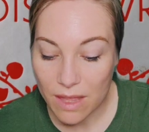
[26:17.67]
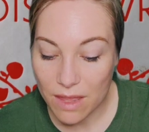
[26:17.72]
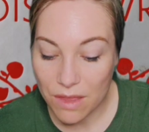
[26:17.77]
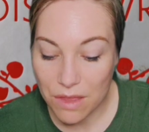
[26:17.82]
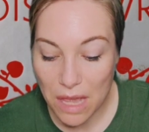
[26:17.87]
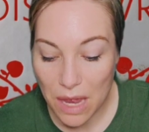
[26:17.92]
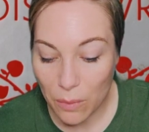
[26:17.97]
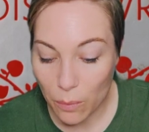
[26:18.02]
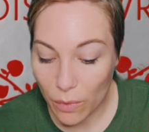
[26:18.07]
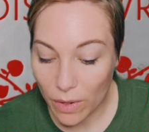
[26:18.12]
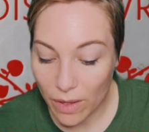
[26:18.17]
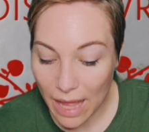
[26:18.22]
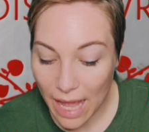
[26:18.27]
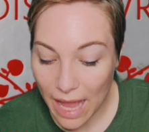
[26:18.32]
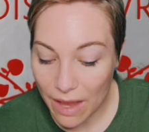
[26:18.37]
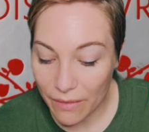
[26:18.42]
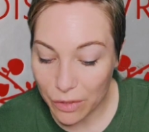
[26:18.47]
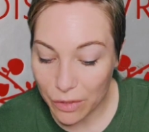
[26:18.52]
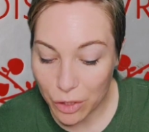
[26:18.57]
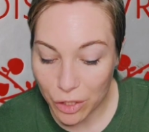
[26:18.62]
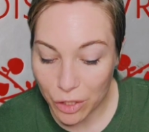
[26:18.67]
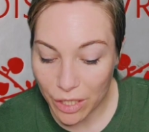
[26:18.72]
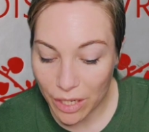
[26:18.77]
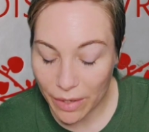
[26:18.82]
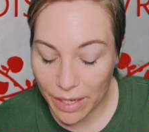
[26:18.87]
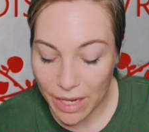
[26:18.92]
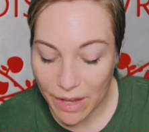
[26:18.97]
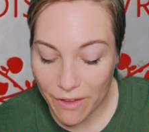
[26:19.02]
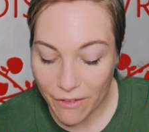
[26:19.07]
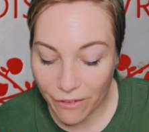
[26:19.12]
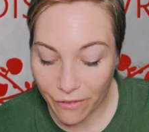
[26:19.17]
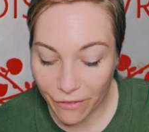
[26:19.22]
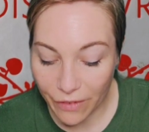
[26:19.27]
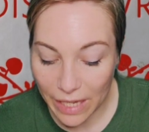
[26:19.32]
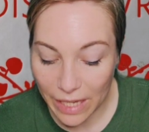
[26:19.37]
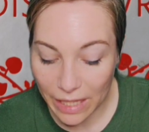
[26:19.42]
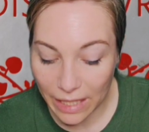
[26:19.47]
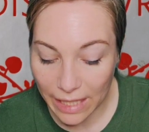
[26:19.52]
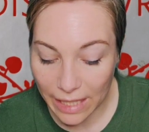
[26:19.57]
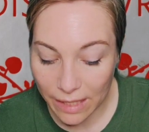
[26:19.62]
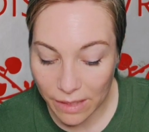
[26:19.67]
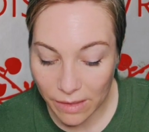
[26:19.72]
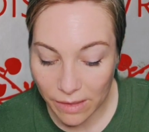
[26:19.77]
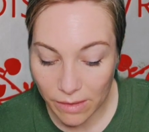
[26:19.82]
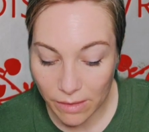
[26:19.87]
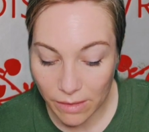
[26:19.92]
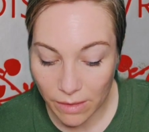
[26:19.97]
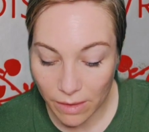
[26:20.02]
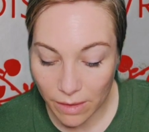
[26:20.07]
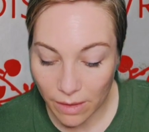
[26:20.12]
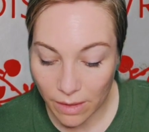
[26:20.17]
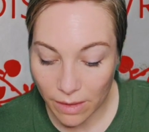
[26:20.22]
"Then we'll have a sharing of feelings?"